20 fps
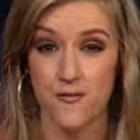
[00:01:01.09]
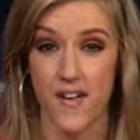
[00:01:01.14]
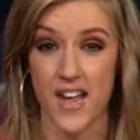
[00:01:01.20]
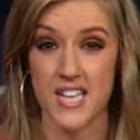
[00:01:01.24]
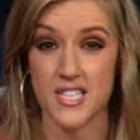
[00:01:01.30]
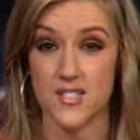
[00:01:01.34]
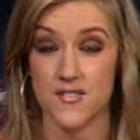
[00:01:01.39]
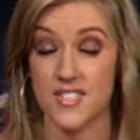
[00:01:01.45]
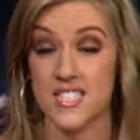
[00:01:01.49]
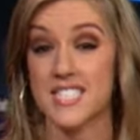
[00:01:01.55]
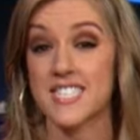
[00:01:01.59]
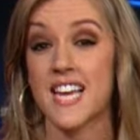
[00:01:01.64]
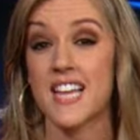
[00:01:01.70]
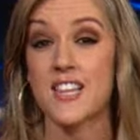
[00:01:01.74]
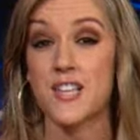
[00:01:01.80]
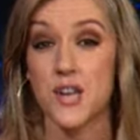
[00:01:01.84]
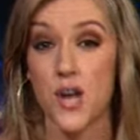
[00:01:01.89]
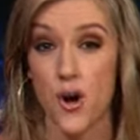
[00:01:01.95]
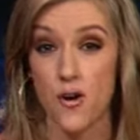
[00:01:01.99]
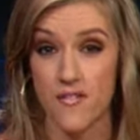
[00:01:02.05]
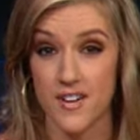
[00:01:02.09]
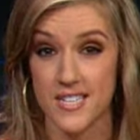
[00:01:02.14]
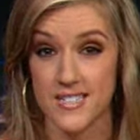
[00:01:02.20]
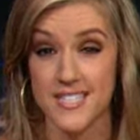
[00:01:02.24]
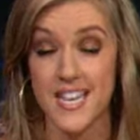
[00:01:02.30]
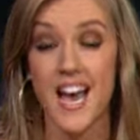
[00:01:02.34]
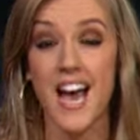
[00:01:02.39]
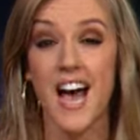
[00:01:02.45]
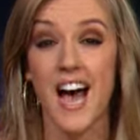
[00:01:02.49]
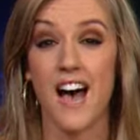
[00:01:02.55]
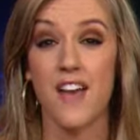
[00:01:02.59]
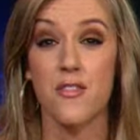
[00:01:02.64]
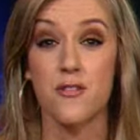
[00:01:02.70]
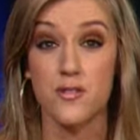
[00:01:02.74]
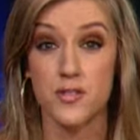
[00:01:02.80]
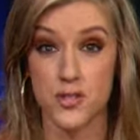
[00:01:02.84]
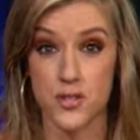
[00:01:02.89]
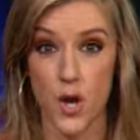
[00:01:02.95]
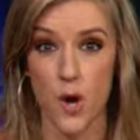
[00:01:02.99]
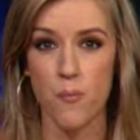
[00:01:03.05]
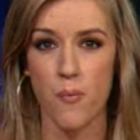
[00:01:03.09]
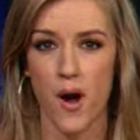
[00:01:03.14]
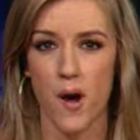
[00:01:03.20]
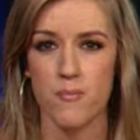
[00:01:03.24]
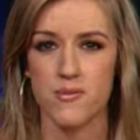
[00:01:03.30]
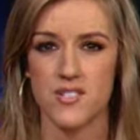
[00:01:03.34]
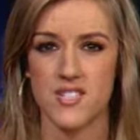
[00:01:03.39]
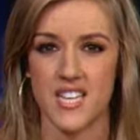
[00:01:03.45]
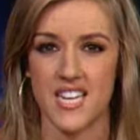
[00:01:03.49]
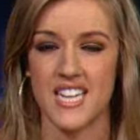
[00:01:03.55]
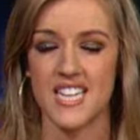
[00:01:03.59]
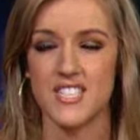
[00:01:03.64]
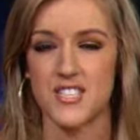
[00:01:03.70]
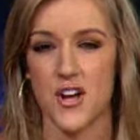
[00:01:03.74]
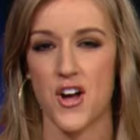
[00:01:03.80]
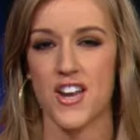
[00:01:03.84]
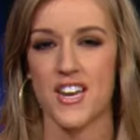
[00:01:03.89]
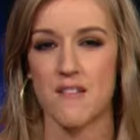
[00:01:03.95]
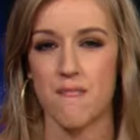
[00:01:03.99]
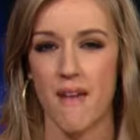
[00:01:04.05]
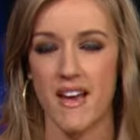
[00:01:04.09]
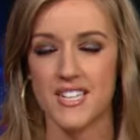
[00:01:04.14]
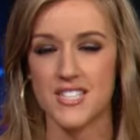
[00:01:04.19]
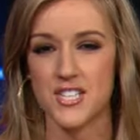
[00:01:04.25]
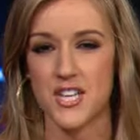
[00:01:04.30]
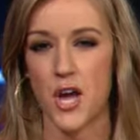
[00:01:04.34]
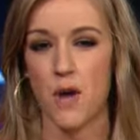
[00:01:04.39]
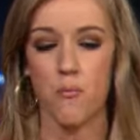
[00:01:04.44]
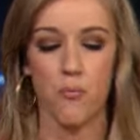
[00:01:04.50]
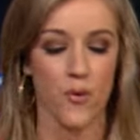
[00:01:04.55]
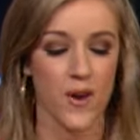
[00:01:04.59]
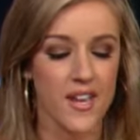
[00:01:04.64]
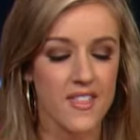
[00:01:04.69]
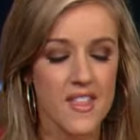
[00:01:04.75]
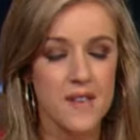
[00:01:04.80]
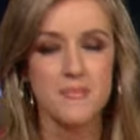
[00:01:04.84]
fans of his telenovas, uh, those soap operas that he's on in Mexico, bring